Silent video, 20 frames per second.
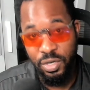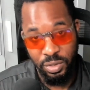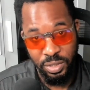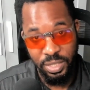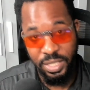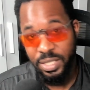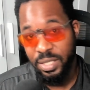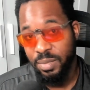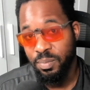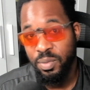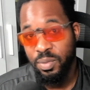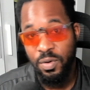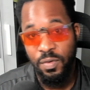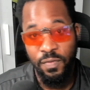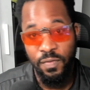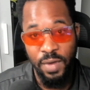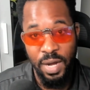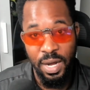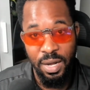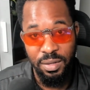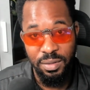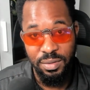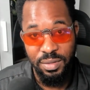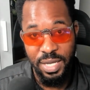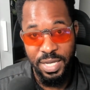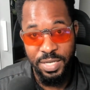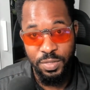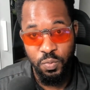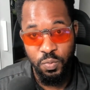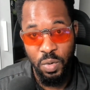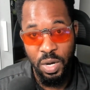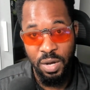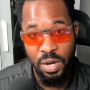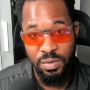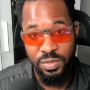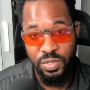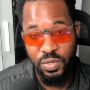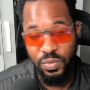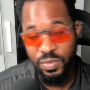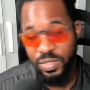LinkedIn profile as
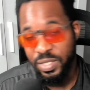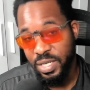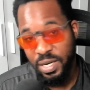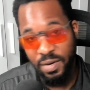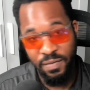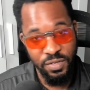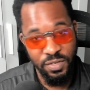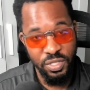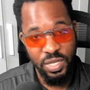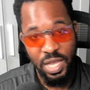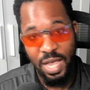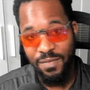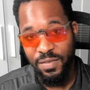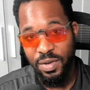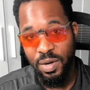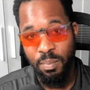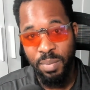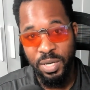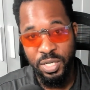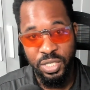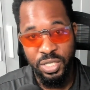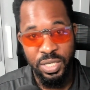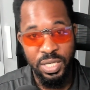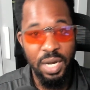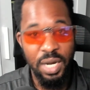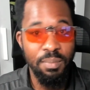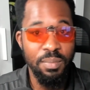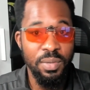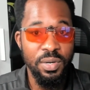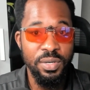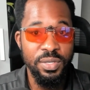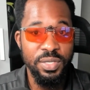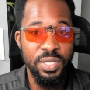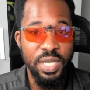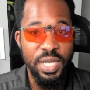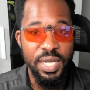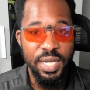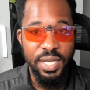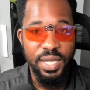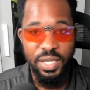well. So instead of just having a bunch of numbers,
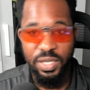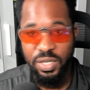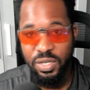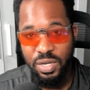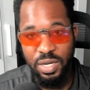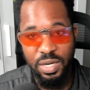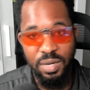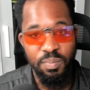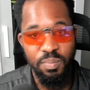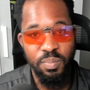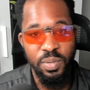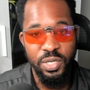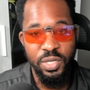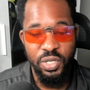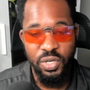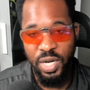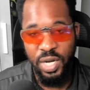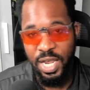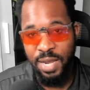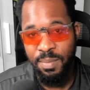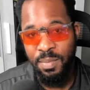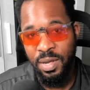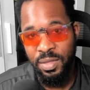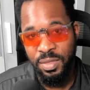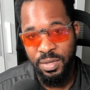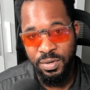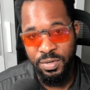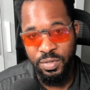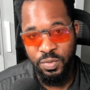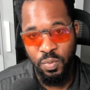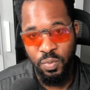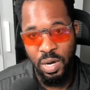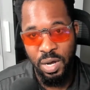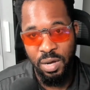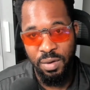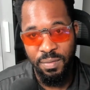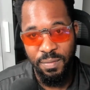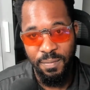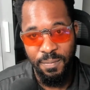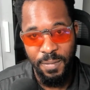you could put your name on there as
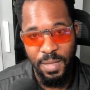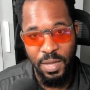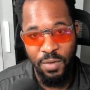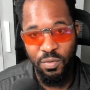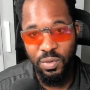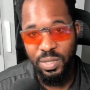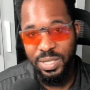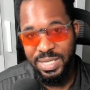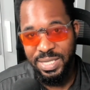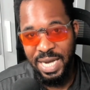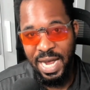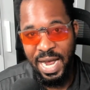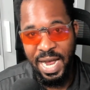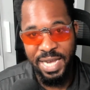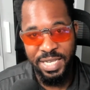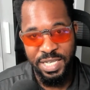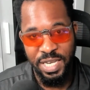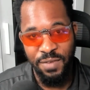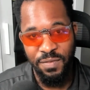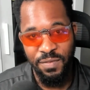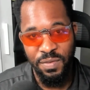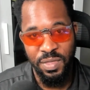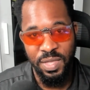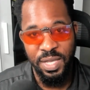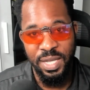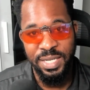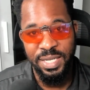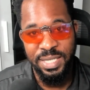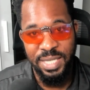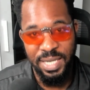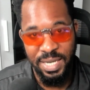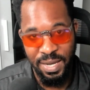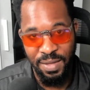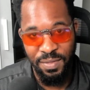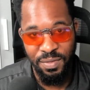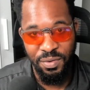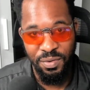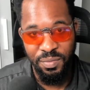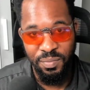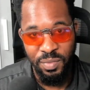well. It really ties everything
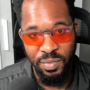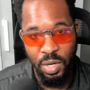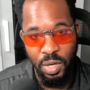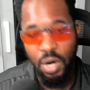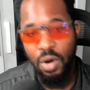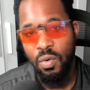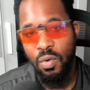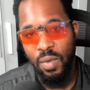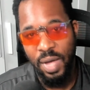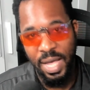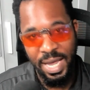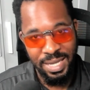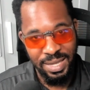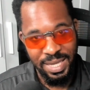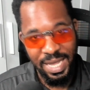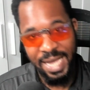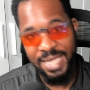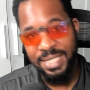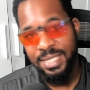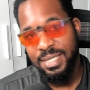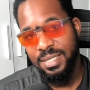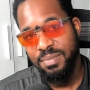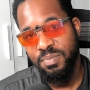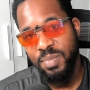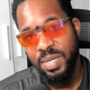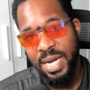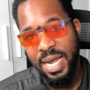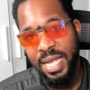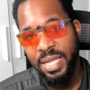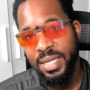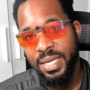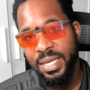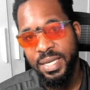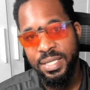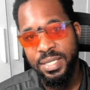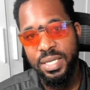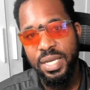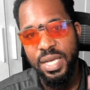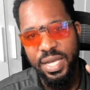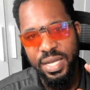together. Oh, and last but not
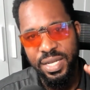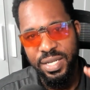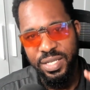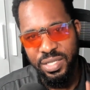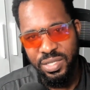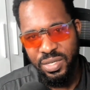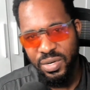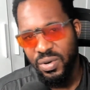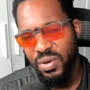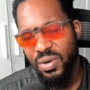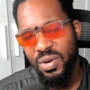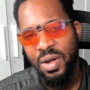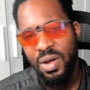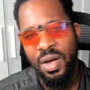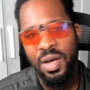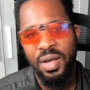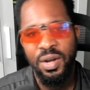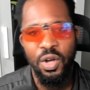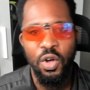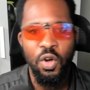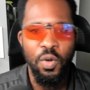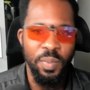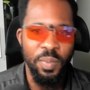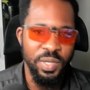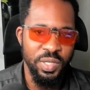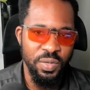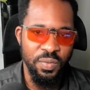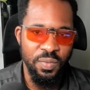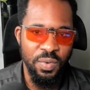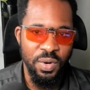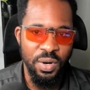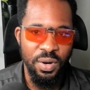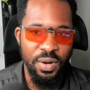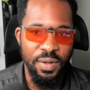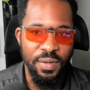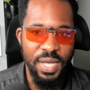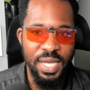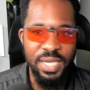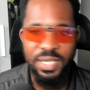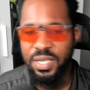least, turn on Open to Work.
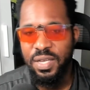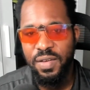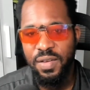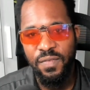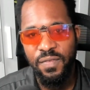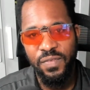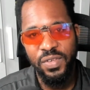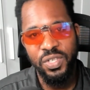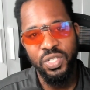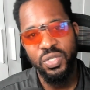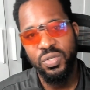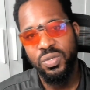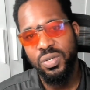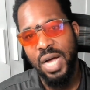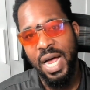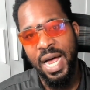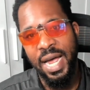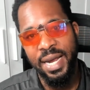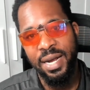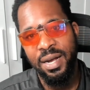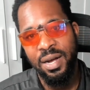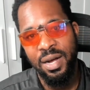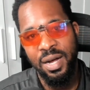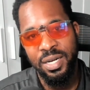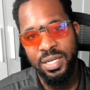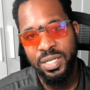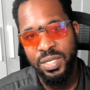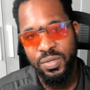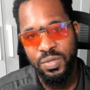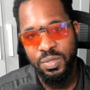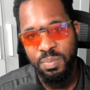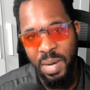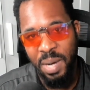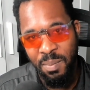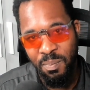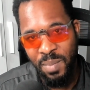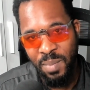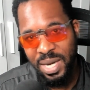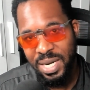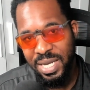It's the official icon used by
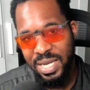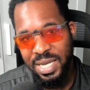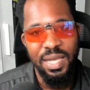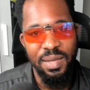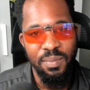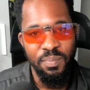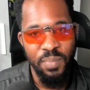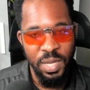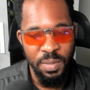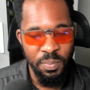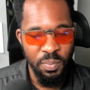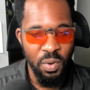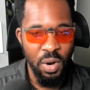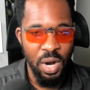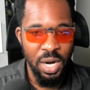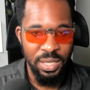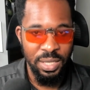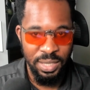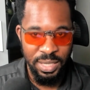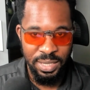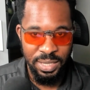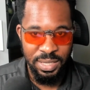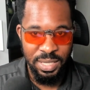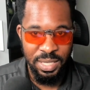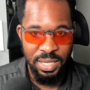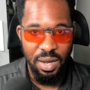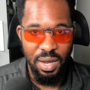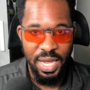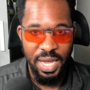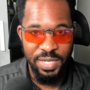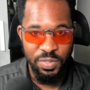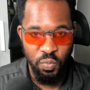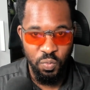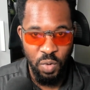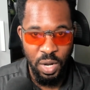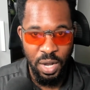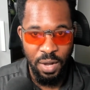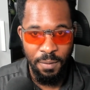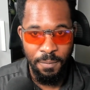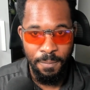many people on LinkedIn as
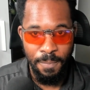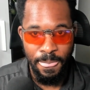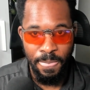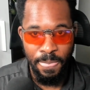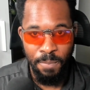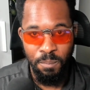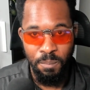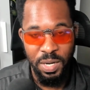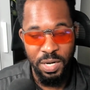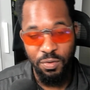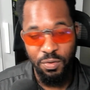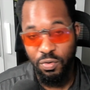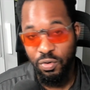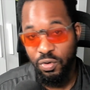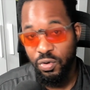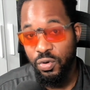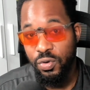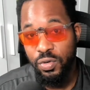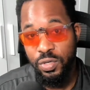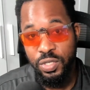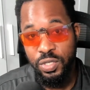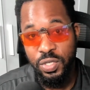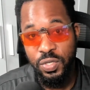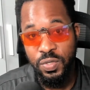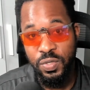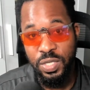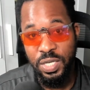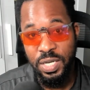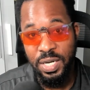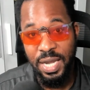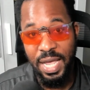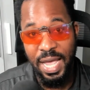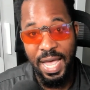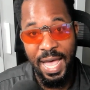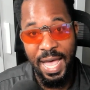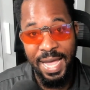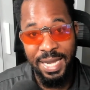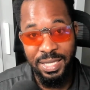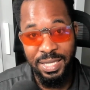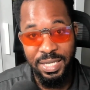well. Many recruiters use it,
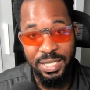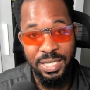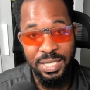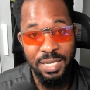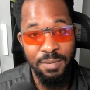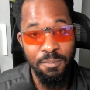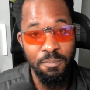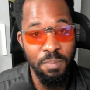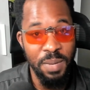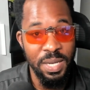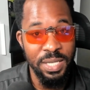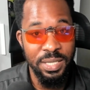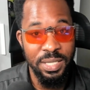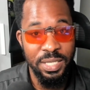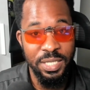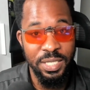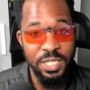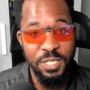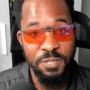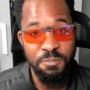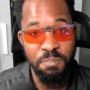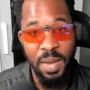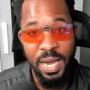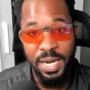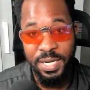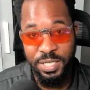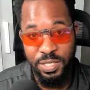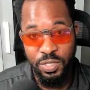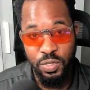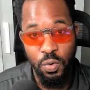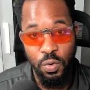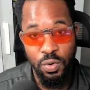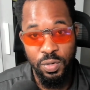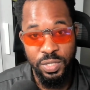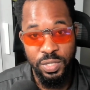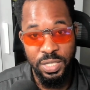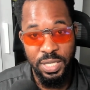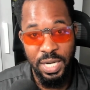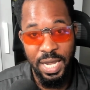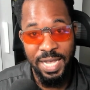and LinkedIn basically specs
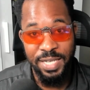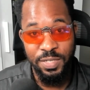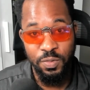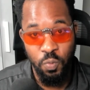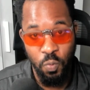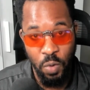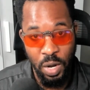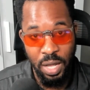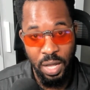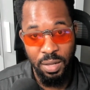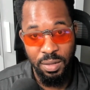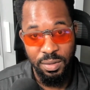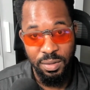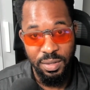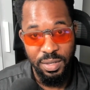towards it as well.